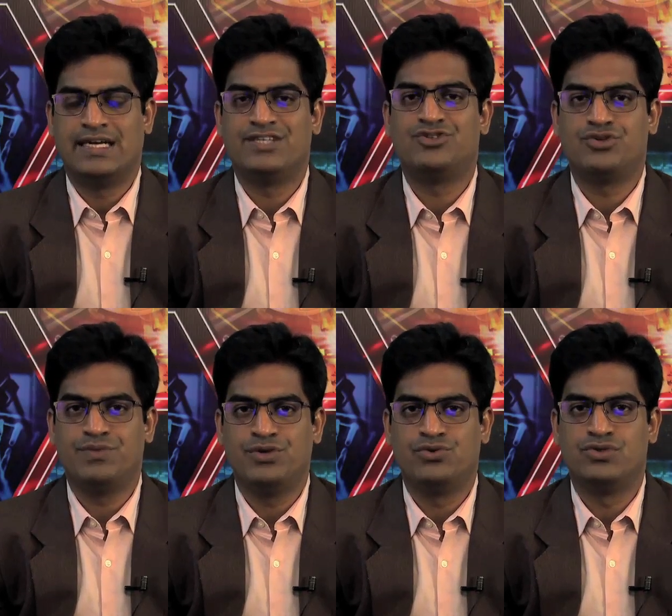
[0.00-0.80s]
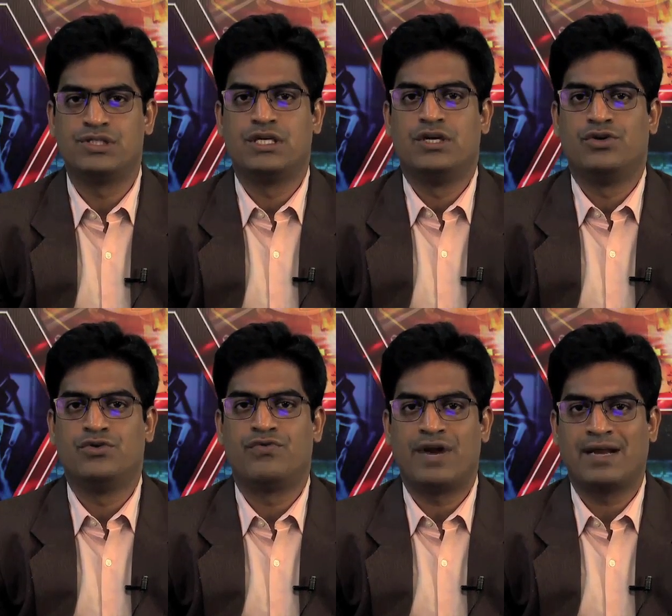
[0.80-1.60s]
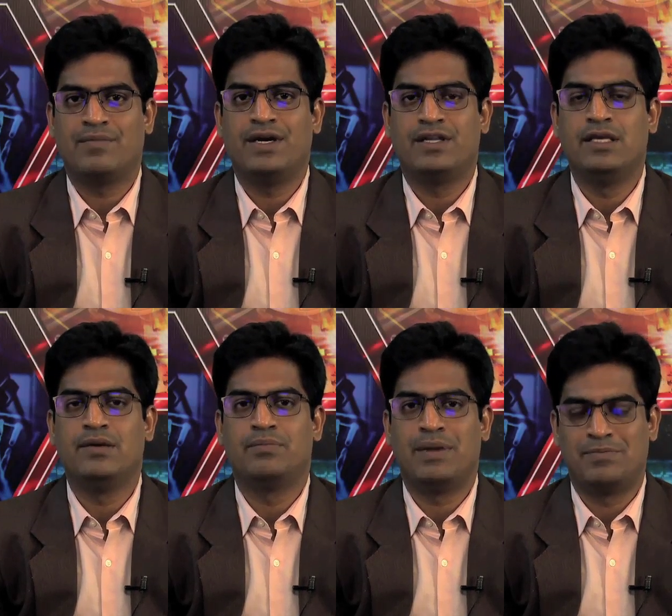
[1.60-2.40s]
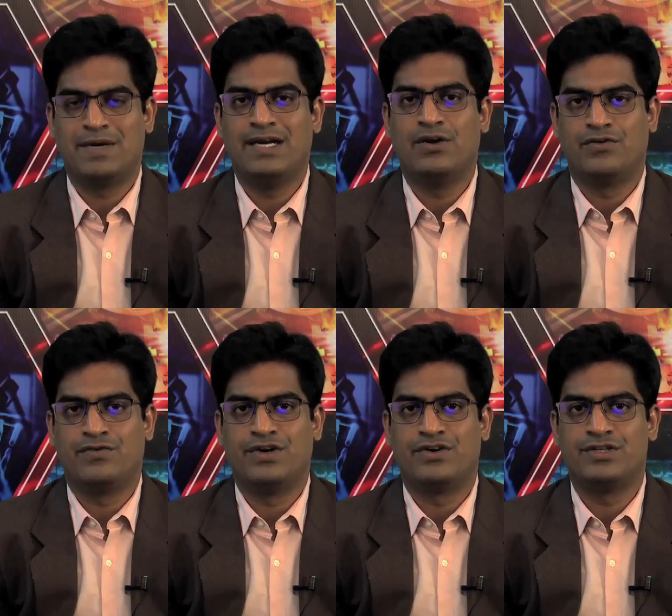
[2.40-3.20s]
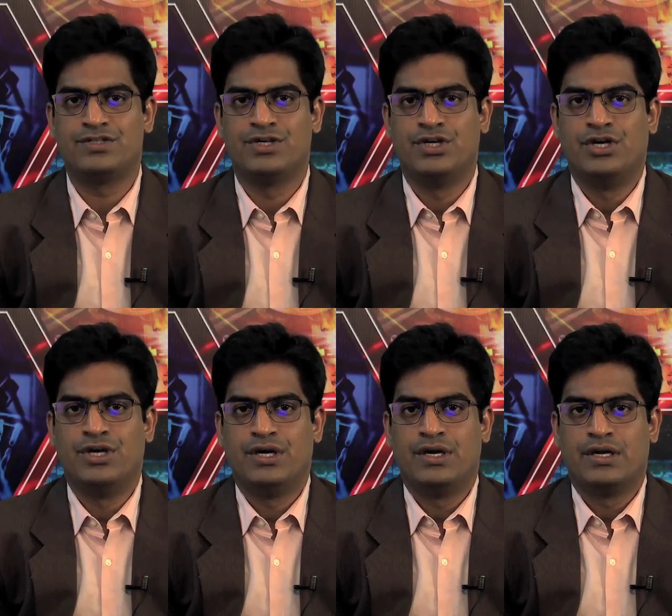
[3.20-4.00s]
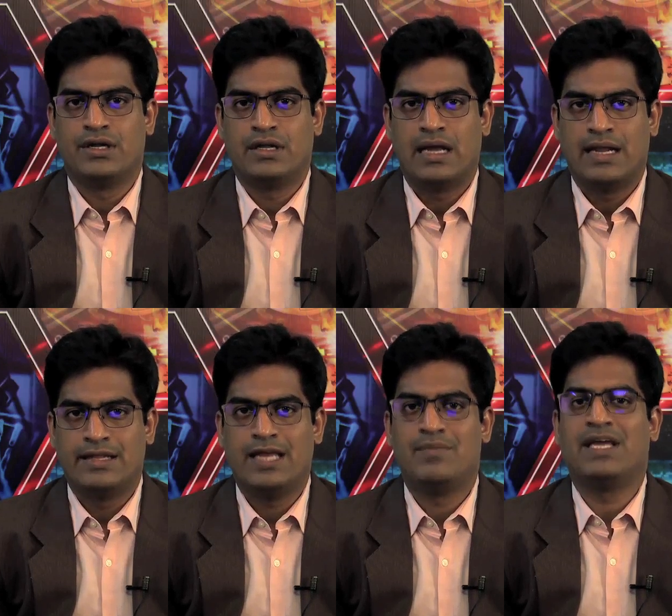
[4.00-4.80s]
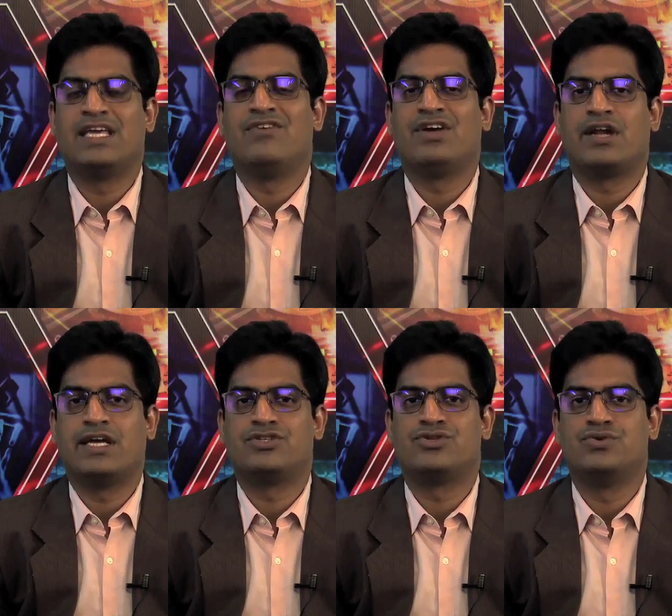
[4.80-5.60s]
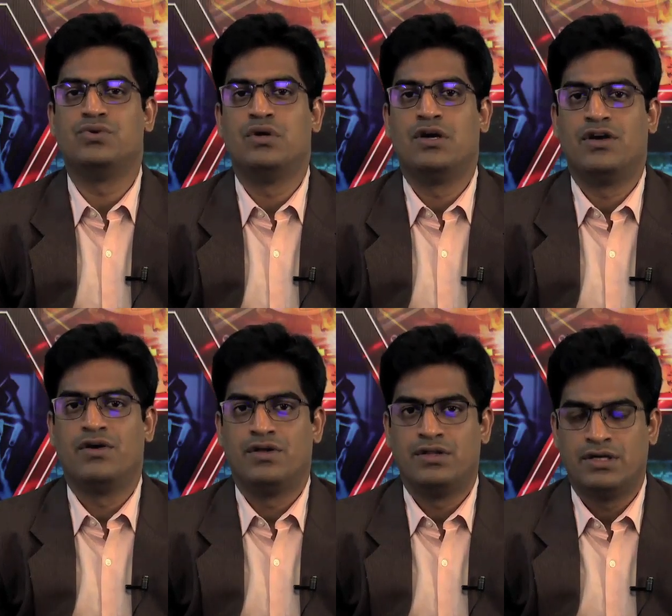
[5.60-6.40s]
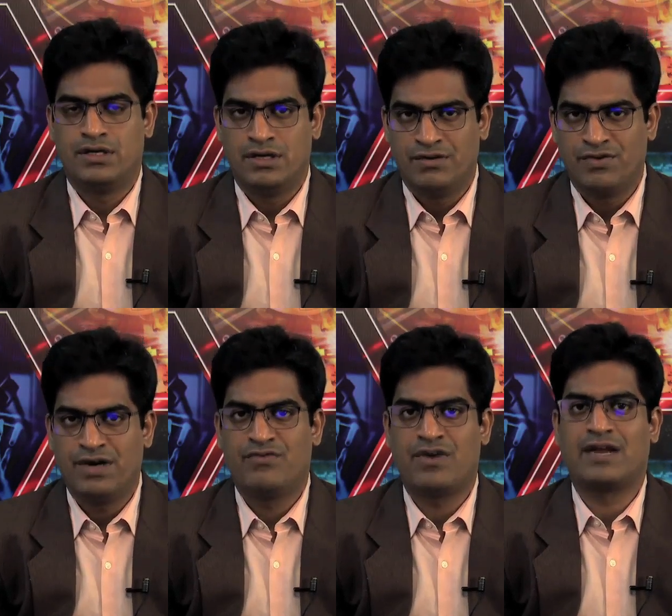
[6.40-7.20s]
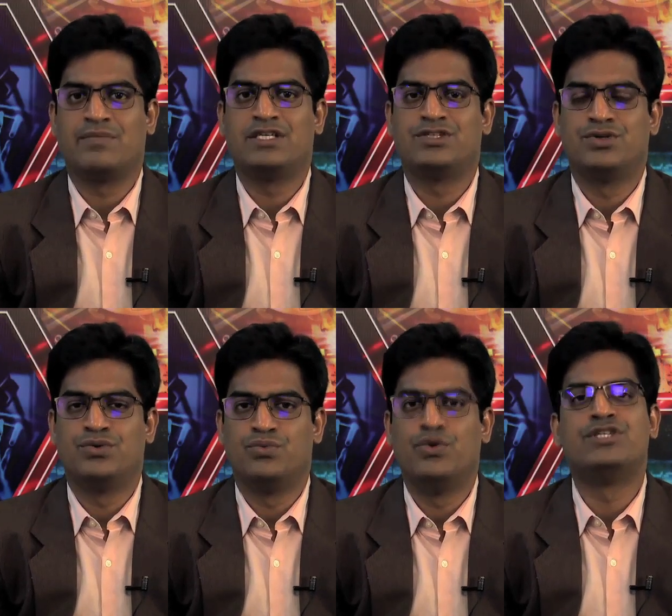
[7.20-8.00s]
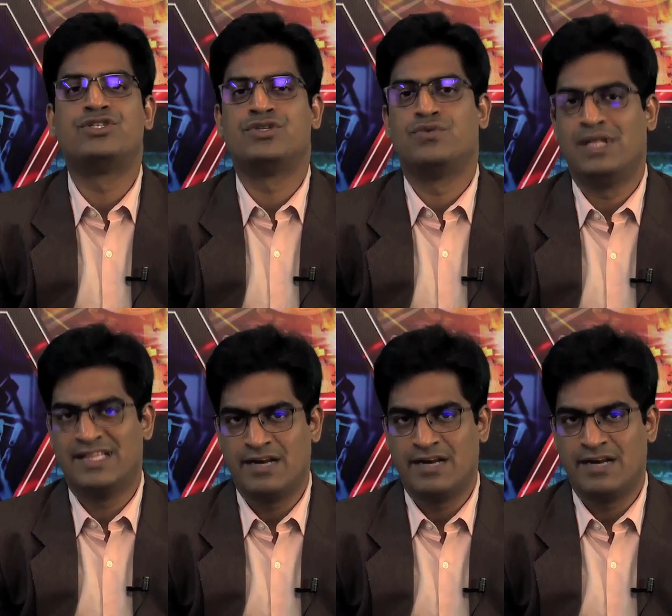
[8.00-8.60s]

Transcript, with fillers: that is to be used to fragment the peptide of interest thereby giving rise to the different fragments which will